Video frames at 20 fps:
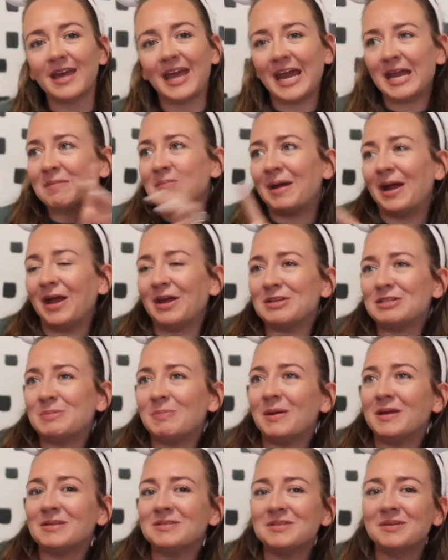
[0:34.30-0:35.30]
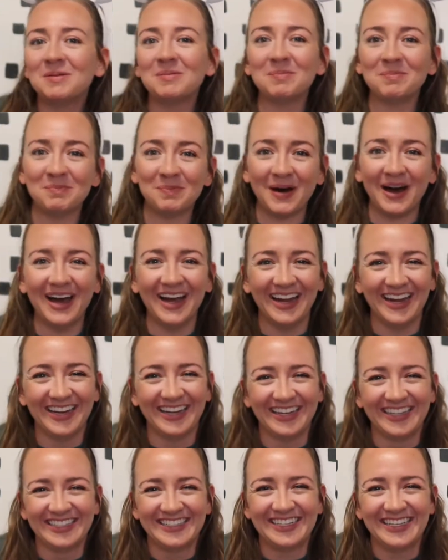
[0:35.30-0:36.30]
and my husband, but
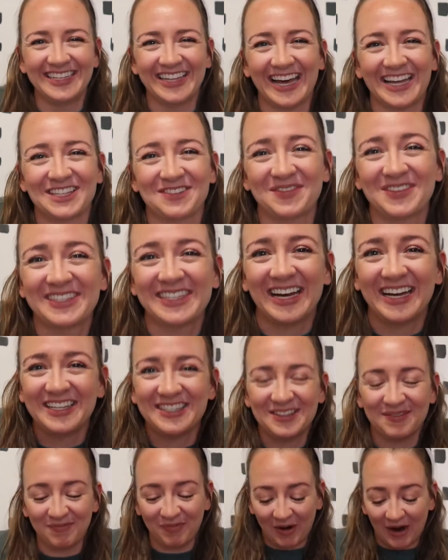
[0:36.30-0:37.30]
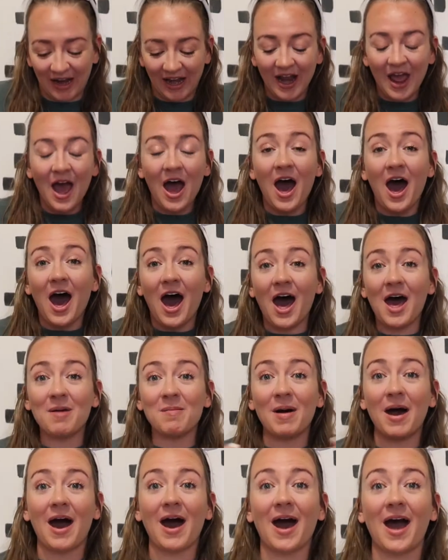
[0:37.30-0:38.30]
that's besides the point.
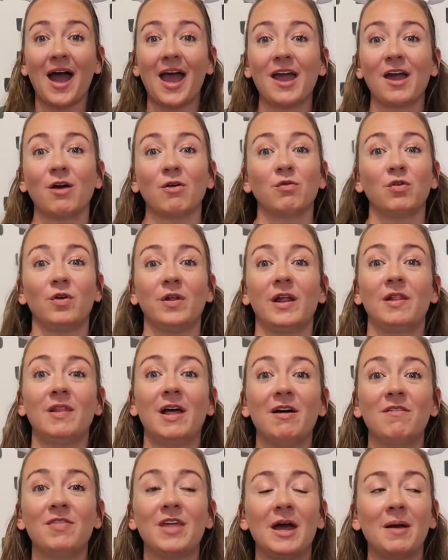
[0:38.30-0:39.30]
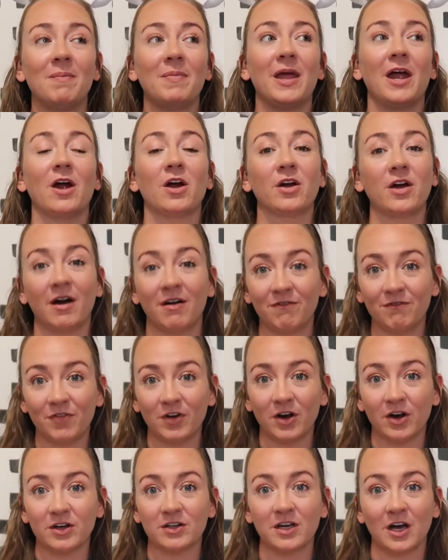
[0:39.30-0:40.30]
I really love them. They are
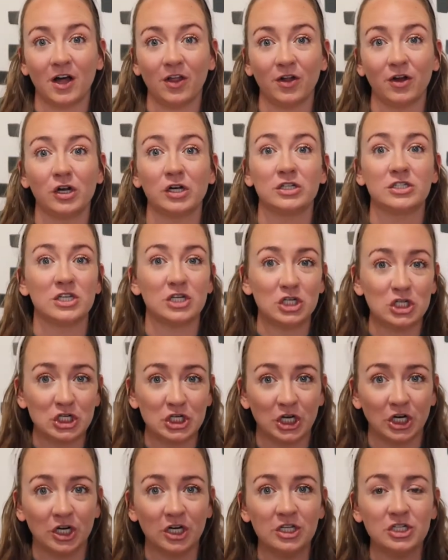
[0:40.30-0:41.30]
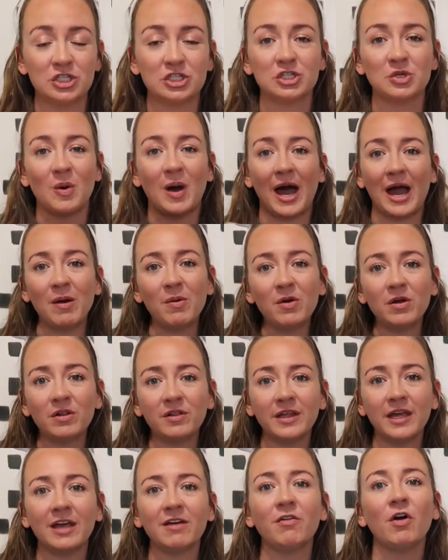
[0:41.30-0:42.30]
Comfort Colors shirts, so I will
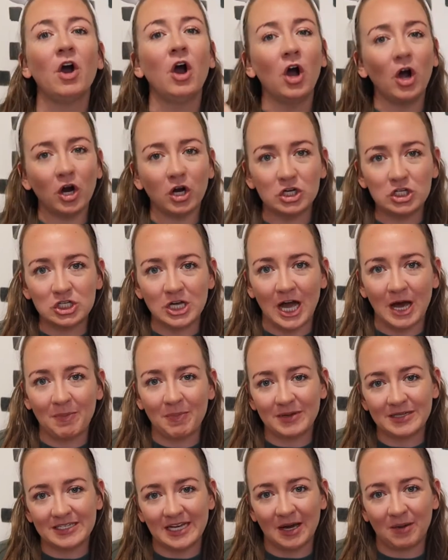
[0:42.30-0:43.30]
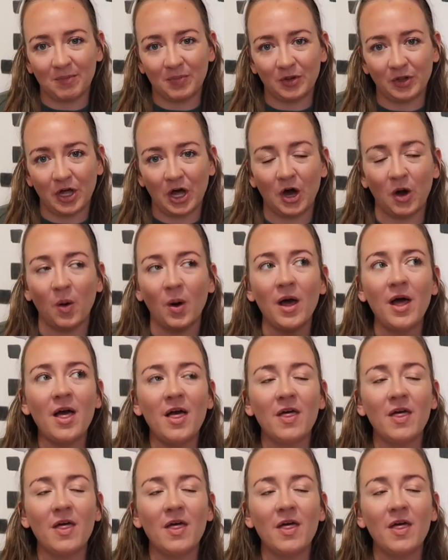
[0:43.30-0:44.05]
leave her shop down below.